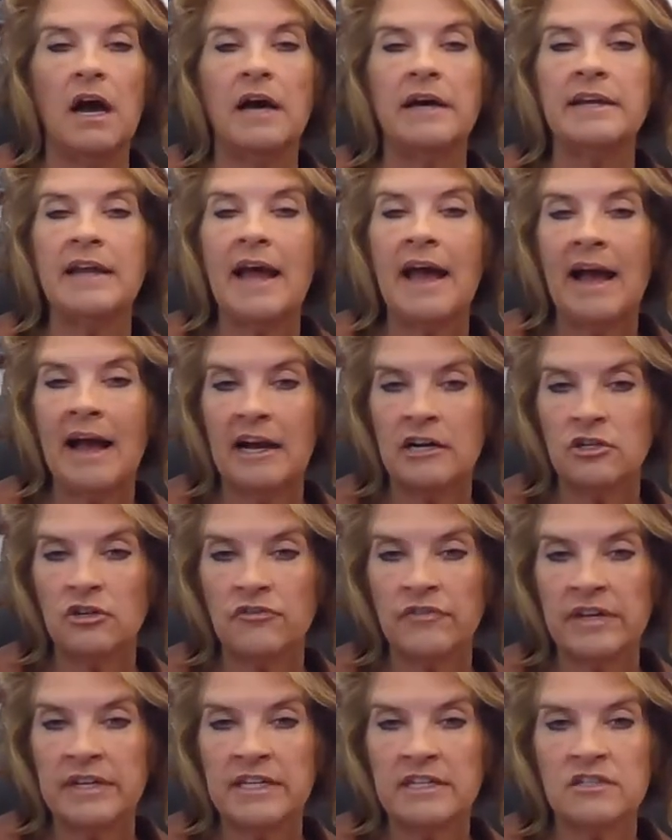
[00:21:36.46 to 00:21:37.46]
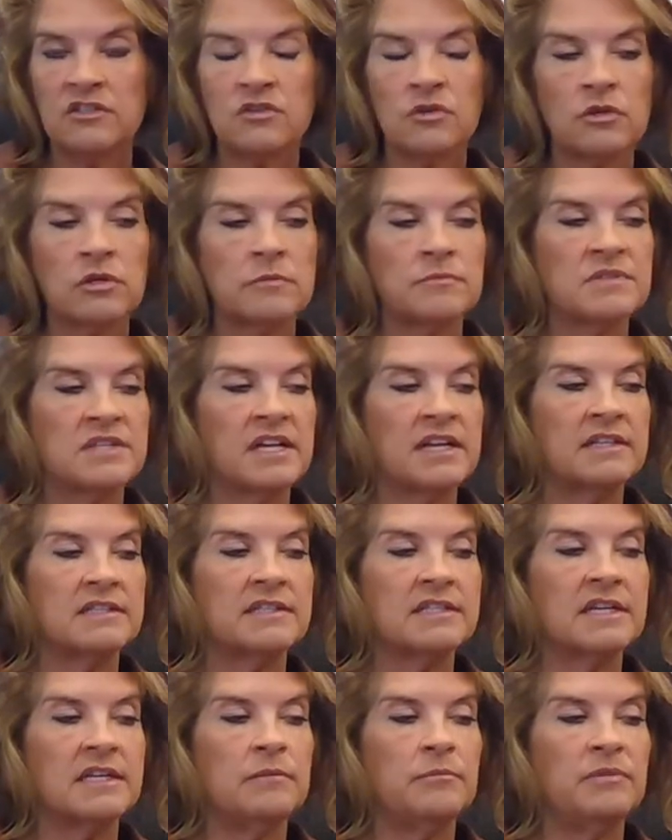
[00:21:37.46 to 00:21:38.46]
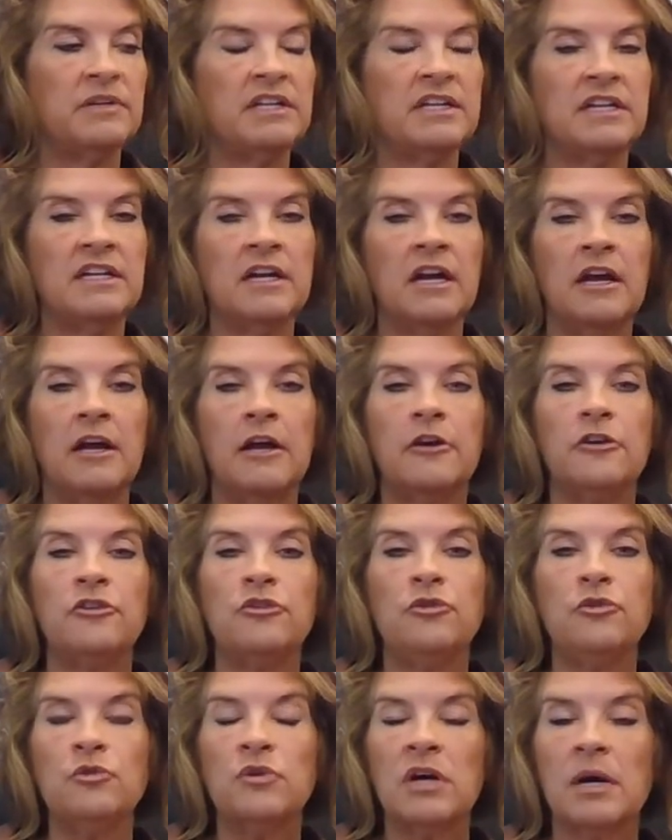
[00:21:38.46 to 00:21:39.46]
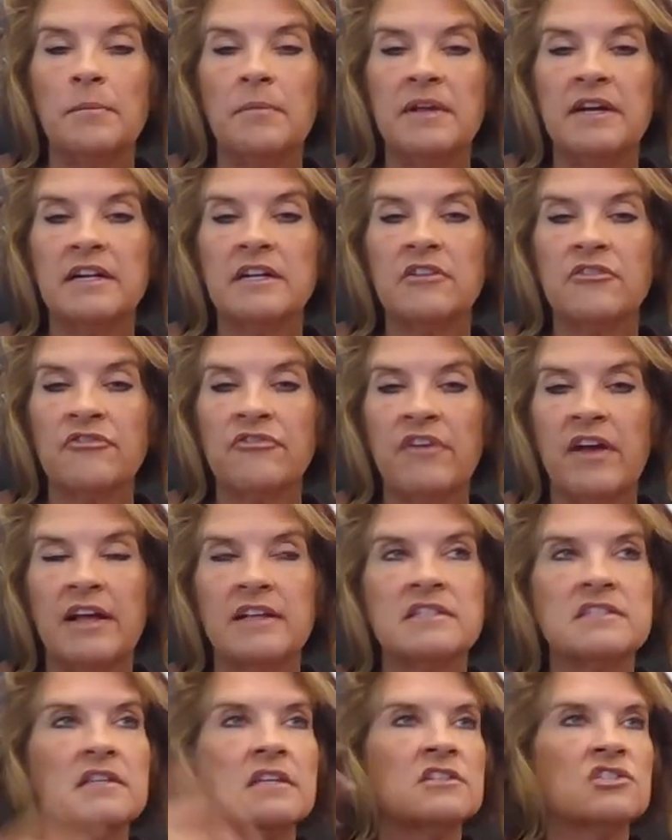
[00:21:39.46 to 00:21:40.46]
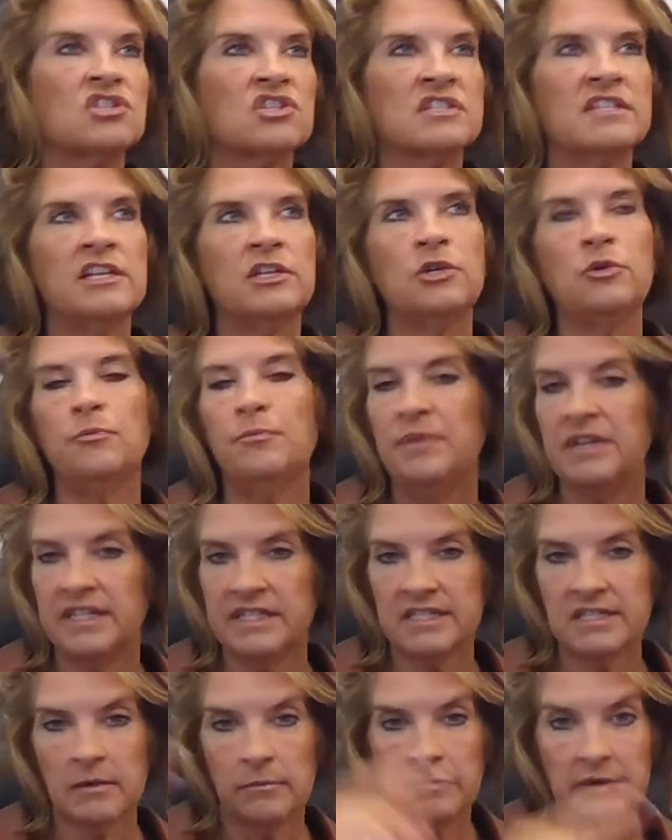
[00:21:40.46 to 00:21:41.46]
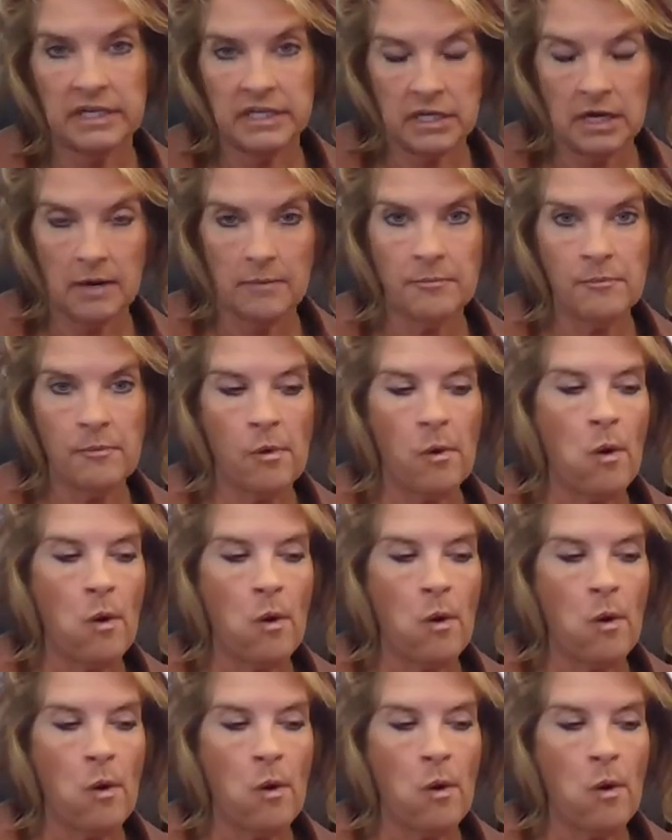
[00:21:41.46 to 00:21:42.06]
An aggravating circumstance can be you committed offense. Let's just say you beat somebody up.